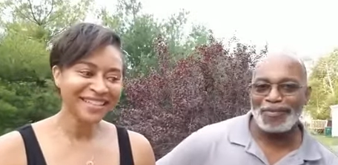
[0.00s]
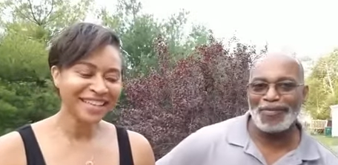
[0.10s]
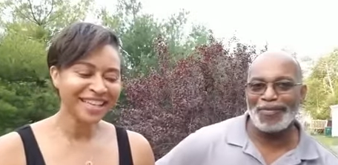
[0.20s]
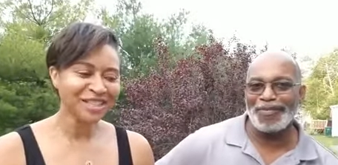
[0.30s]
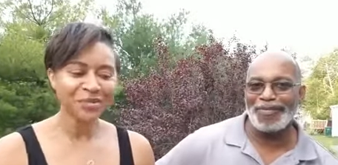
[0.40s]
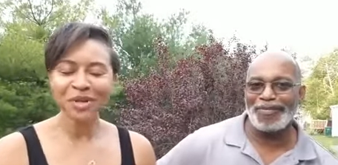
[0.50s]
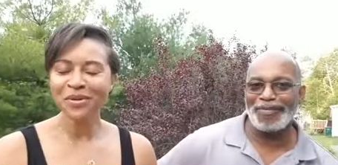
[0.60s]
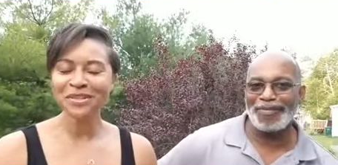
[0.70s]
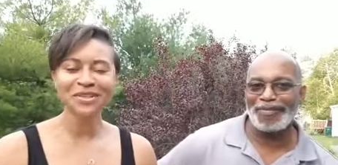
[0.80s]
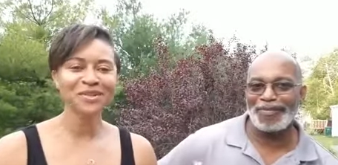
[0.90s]
Speaker 1: Mm-hmm. And we
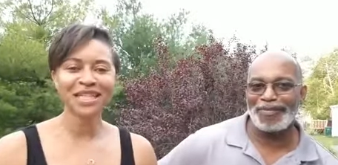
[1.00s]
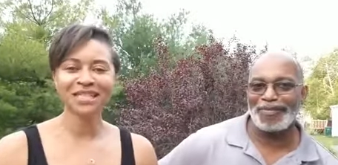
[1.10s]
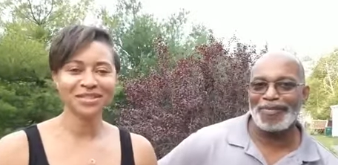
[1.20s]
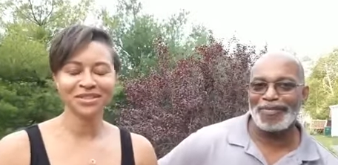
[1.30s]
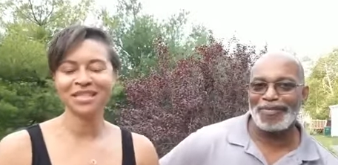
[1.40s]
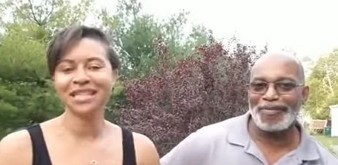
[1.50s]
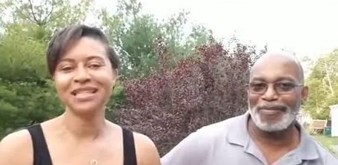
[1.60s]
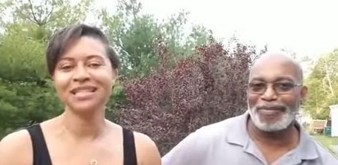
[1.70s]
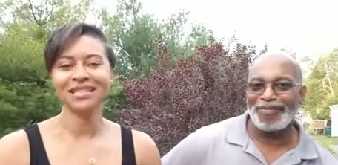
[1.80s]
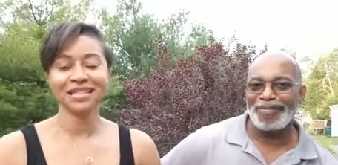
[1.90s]
always do like a little
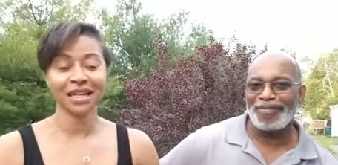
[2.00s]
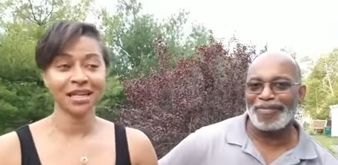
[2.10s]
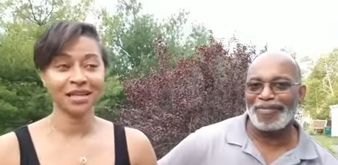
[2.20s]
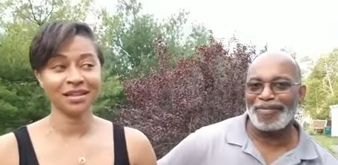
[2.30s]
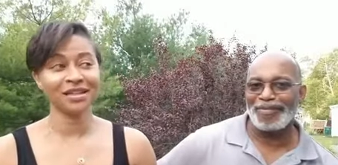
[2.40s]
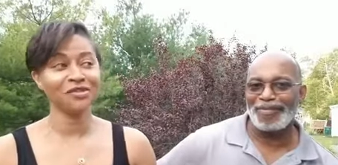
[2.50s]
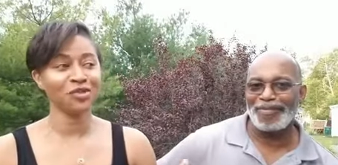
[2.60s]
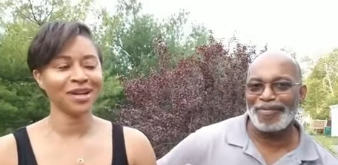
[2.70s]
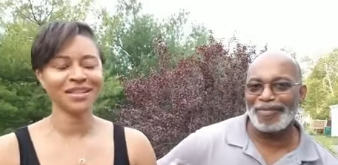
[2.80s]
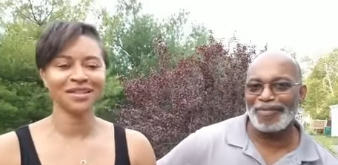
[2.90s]
tease and give you
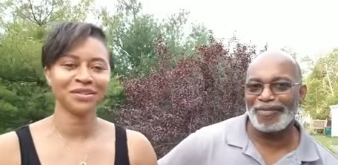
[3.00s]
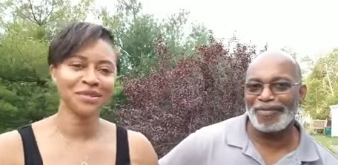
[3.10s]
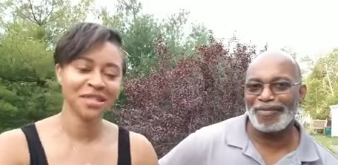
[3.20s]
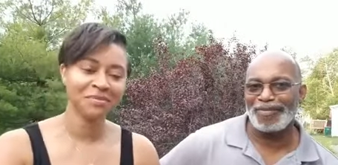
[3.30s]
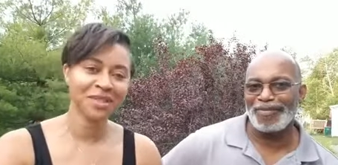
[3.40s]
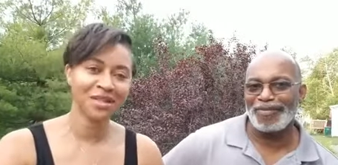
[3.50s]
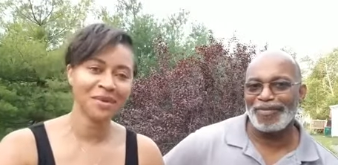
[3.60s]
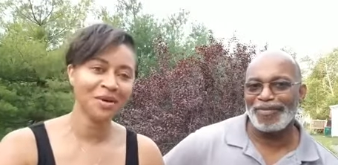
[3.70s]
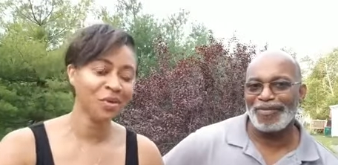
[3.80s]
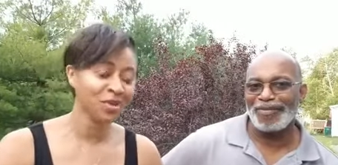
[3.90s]
guys a little tidbits
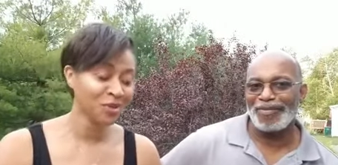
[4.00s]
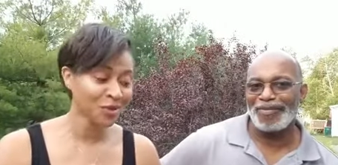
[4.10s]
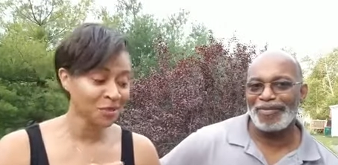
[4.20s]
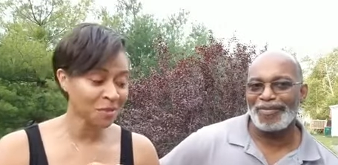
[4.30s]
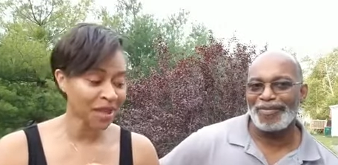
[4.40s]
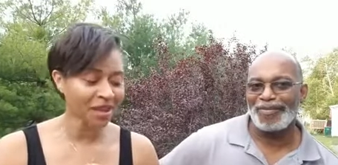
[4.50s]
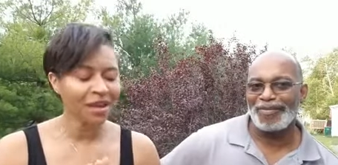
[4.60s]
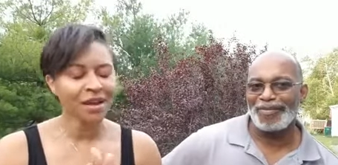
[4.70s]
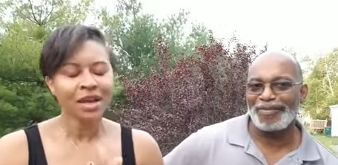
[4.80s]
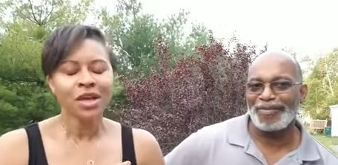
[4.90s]
about what to expect.
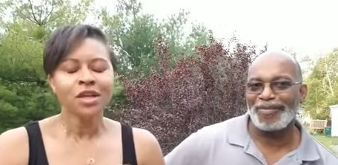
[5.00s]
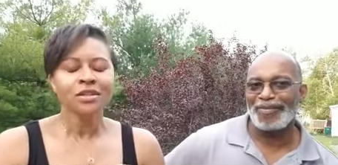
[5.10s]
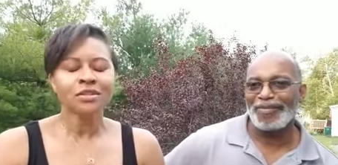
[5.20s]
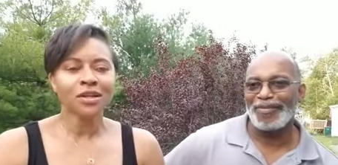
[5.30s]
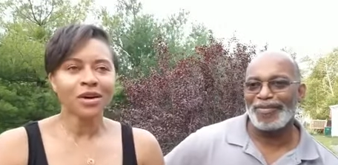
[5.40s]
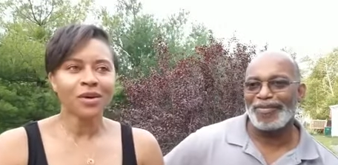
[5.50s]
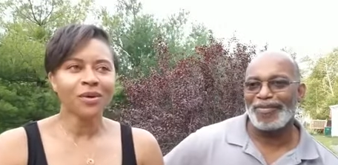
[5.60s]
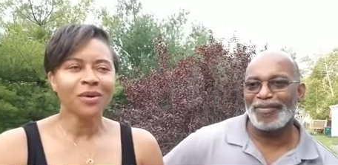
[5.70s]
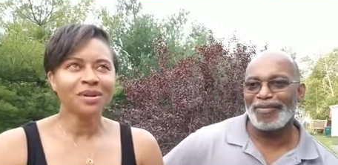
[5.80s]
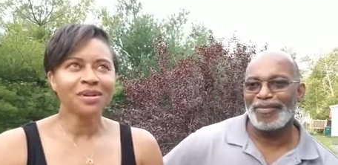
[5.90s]

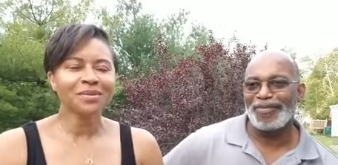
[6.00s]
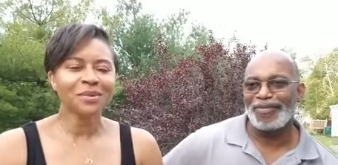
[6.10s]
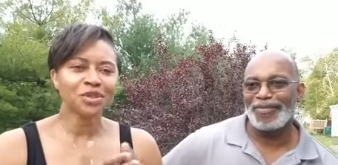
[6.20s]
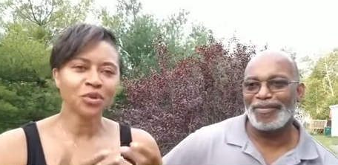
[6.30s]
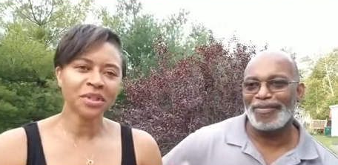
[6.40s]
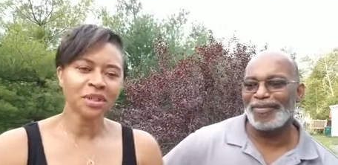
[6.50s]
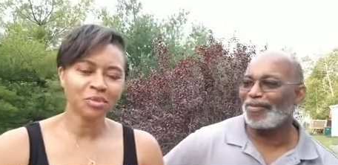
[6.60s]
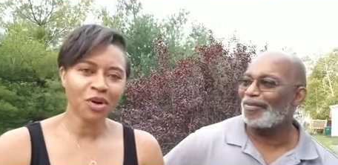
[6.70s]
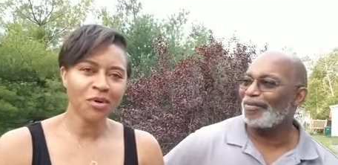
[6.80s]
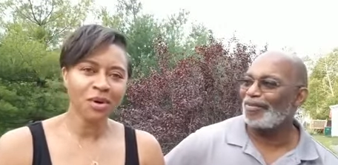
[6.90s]
So we're doing the
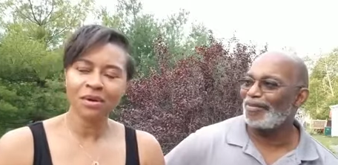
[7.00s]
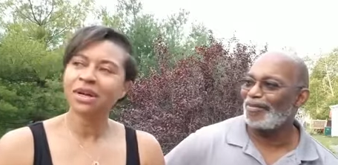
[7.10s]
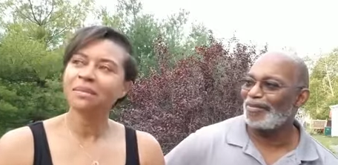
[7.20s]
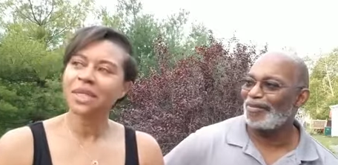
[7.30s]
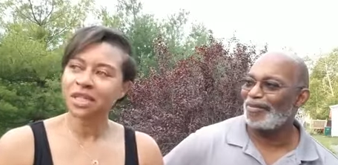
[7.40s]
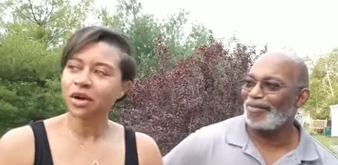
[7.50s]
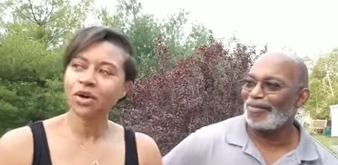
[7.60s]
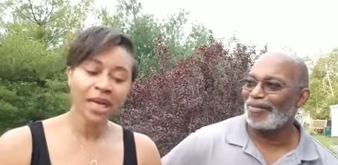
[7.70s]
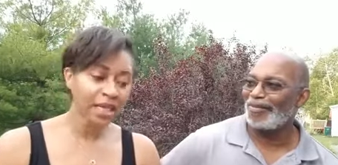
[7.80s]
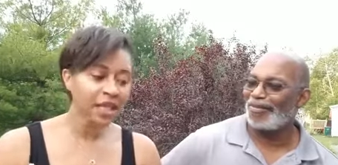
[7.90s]
promo, and I'm like, oh,
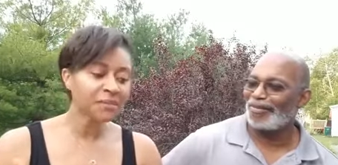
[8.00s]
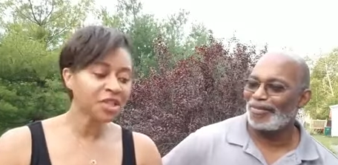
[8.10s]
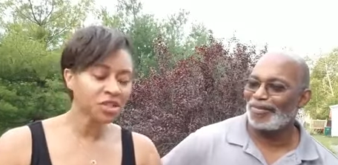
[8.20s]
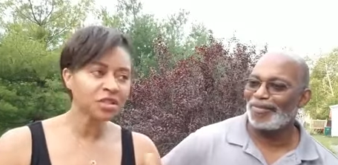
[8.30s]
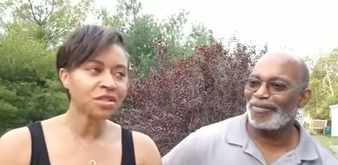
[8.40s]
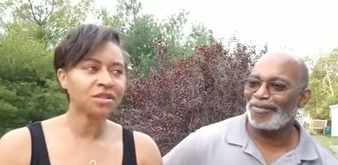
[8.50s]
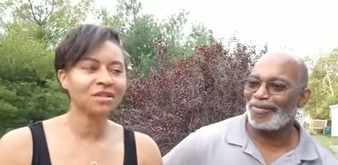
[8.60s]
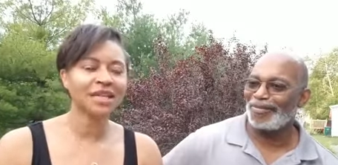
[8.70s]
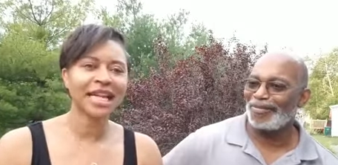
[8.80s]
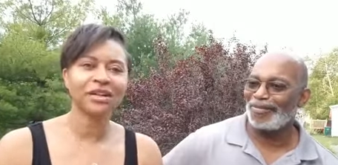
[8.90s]
okay, let me just
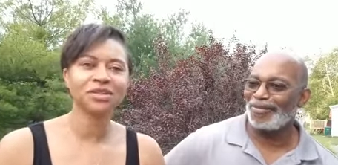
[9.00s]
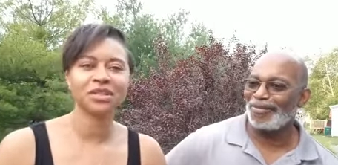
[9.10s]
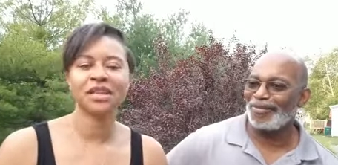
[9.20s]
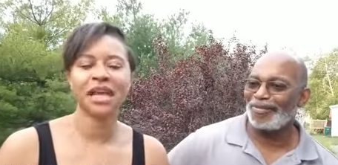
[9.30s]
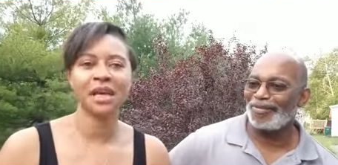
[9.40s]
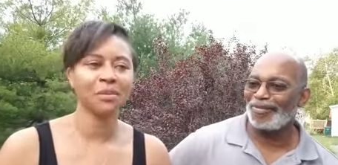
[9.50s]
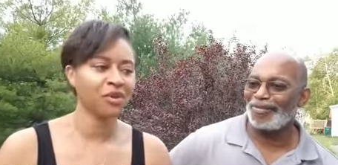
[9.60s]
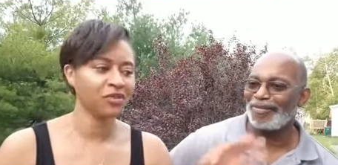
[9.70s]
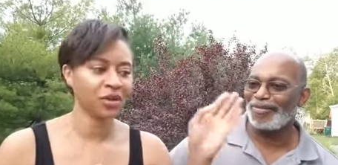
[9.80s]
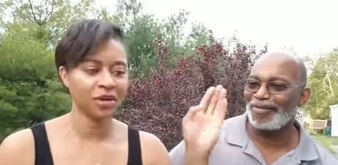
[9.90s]
announce the name
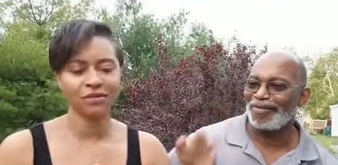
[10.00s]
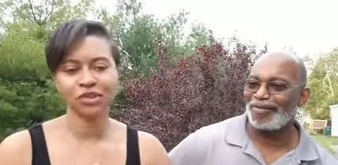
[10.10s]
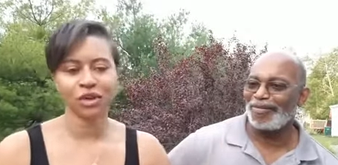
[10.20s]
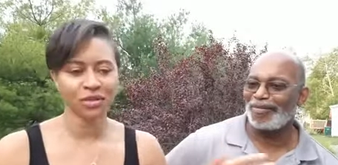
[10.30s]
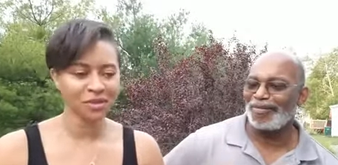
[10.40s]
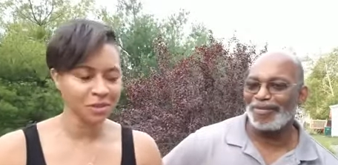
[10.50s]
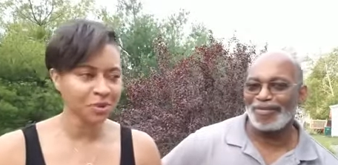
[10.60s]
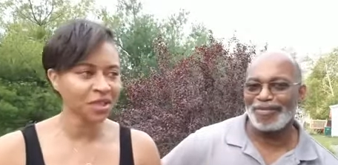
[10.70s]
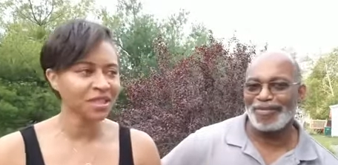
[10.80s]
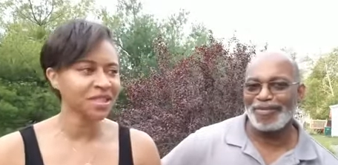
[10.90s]
of, of Charles's
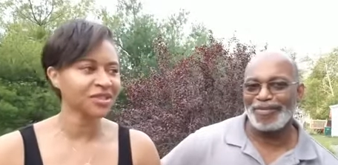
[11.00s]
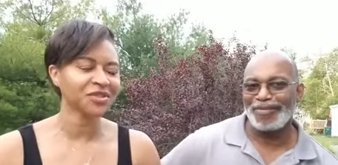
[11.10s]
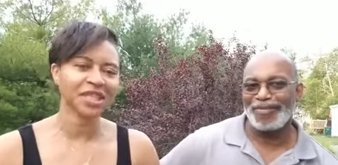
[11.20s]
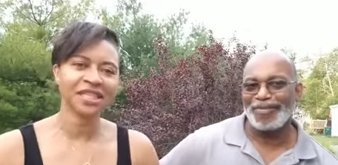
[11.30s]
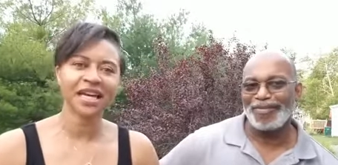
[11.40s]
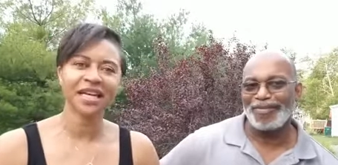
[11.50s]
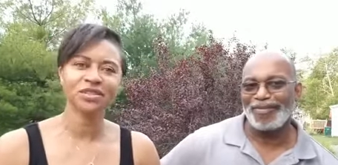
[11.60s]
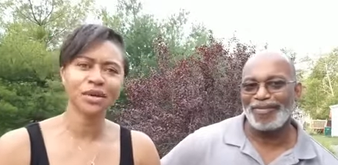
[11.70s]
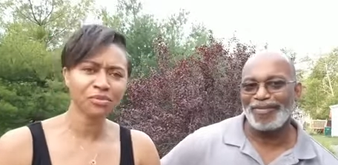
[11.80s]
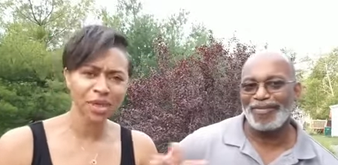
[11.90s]
book and stuff like that. So
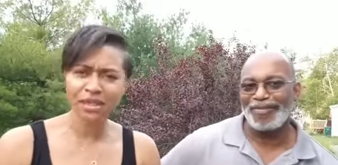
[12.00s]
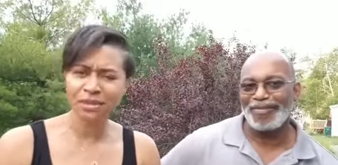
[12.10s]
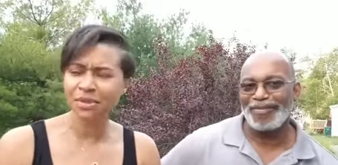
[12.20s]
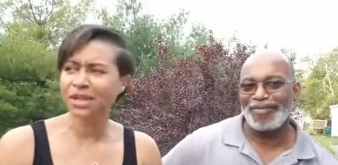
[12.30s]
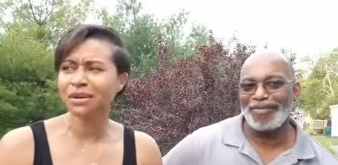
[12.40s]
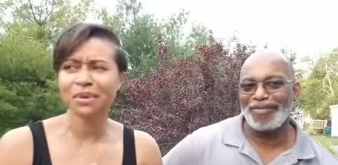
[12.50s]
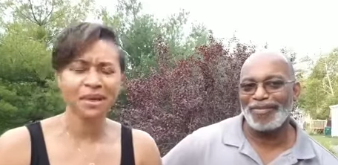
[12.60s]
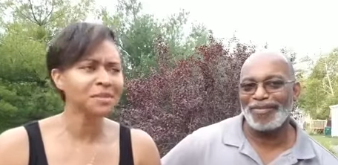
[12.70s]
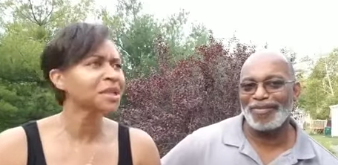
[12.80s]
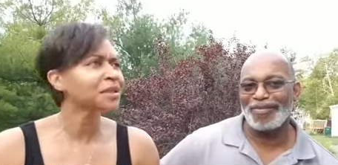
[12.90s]
I'm reading the book I read.
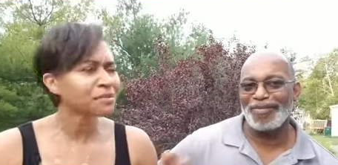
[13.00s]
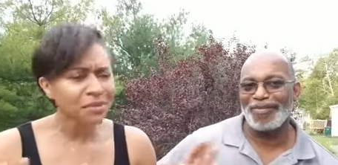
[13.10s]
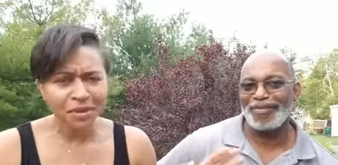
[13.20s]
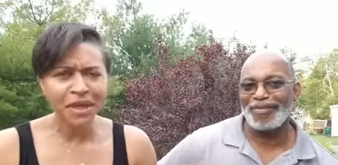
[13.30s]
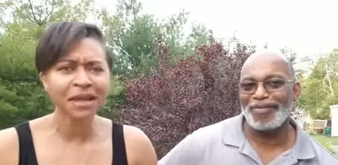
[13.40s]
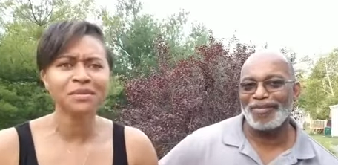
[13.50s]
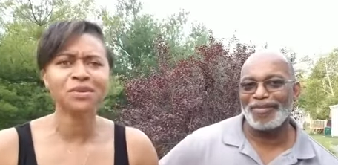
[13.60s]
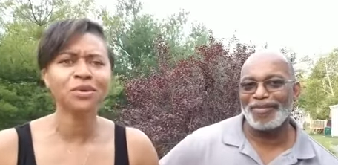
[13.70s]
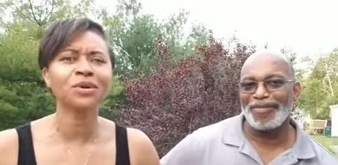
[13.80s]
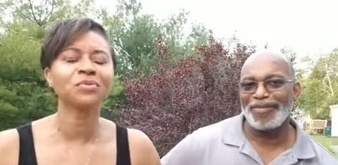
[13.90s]
I'm like, okay,
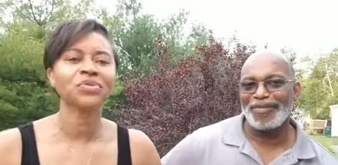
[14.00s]
cool.